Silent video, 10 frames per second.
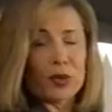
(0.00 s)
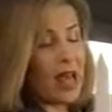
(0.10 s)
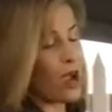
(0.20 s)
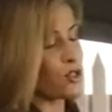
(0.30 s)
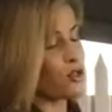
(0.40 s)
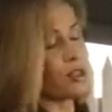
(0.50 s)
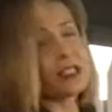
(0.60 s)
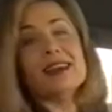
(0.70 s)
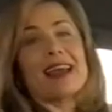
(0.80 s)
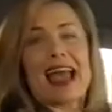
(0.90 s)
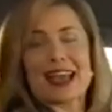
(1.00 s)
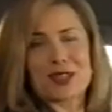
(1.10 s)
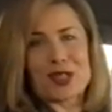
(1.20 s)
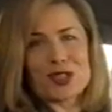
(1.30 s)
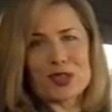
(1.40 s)
without restricting
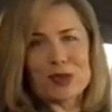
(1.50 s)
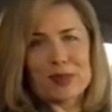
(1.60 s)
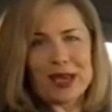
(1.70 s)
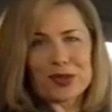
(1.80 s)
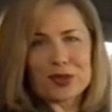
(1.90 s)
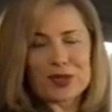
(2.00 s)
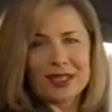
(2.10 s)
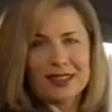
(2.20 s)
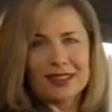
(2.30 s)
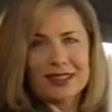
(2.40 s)
access to the pedals.